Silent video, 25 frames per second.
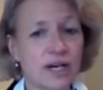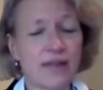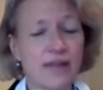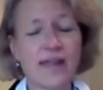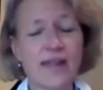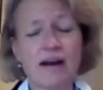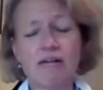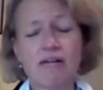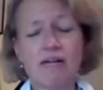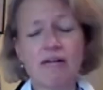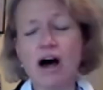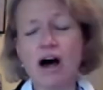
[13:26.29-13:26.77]
and
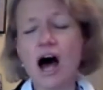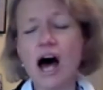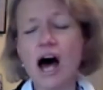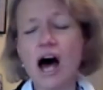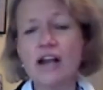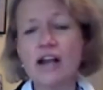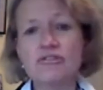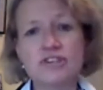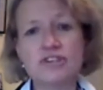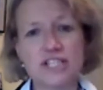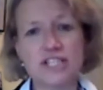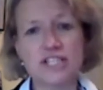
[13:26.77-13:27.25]
there are
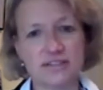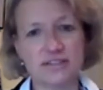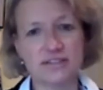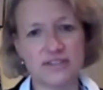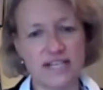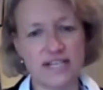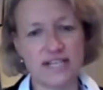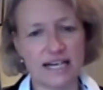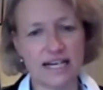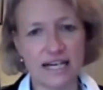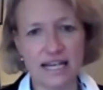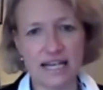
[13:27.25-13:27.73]
hundreds of
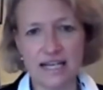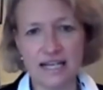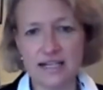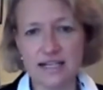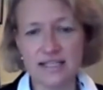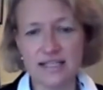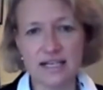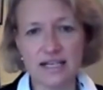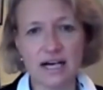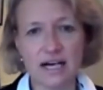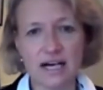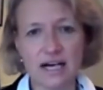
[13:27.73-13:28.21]

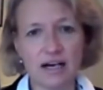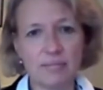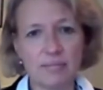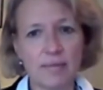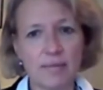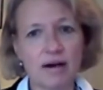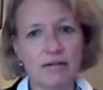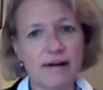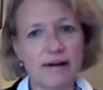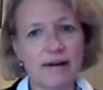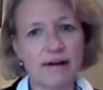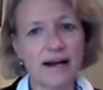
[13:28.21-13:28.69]
techniques
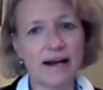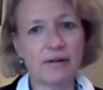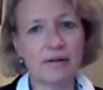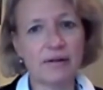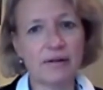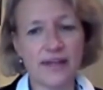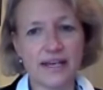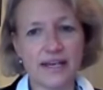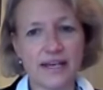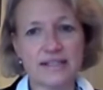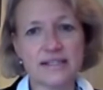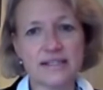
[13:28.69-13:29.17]

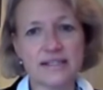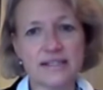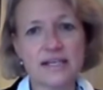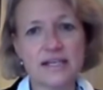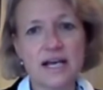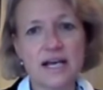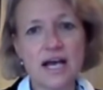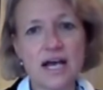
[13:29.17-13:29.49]
around this.